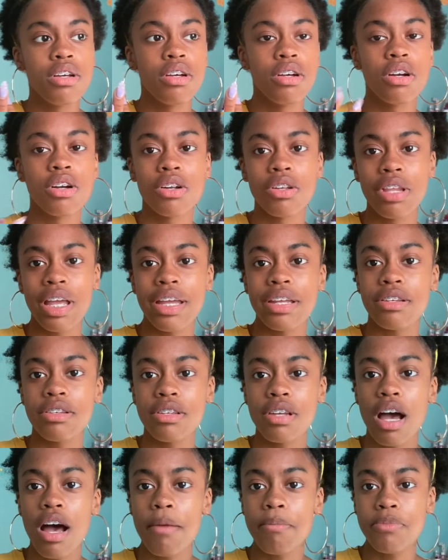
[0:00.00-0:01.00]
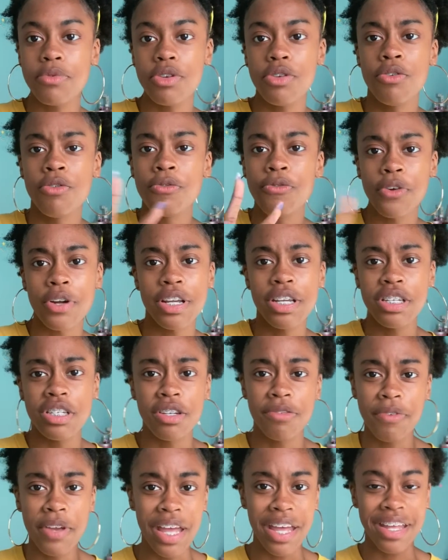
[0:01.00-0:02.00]
or, like, top 2 for each
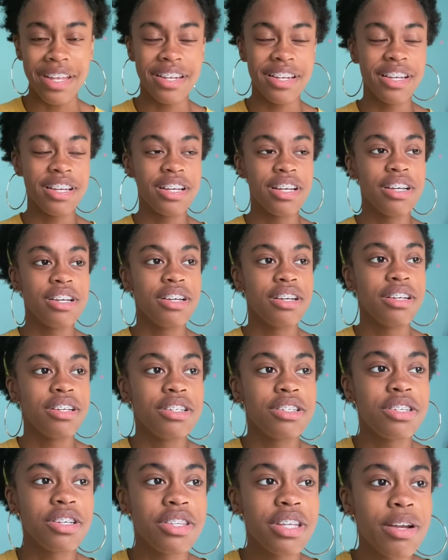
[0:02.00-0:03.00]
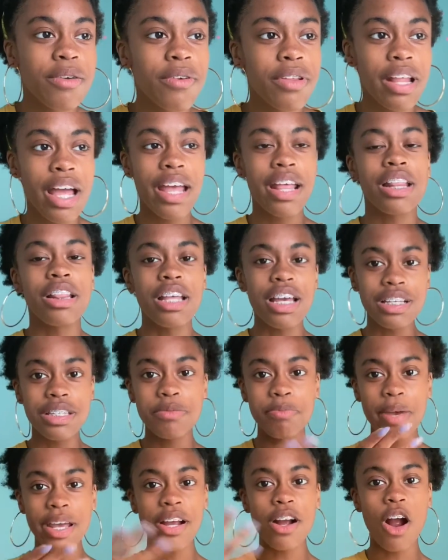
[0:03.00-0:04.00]
event. So So they were like, let's
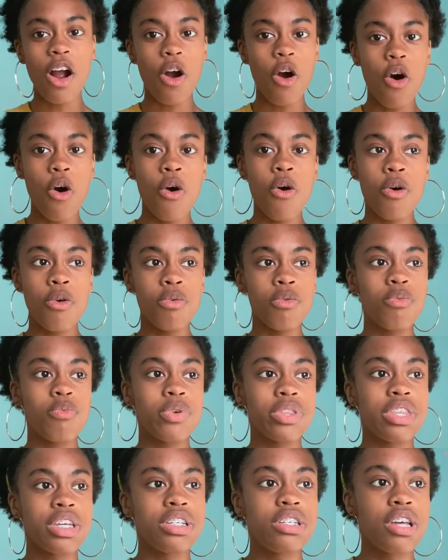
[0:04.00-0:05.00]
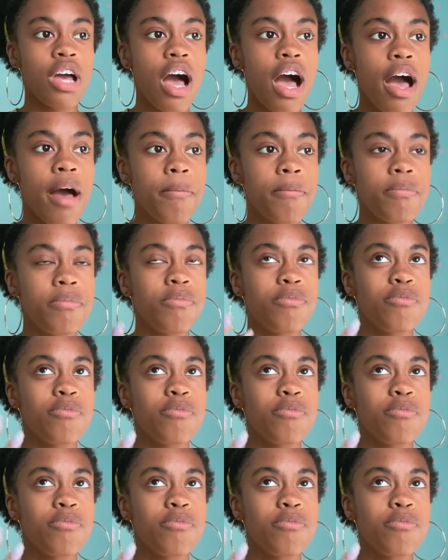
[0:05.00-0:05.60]
make our own with the top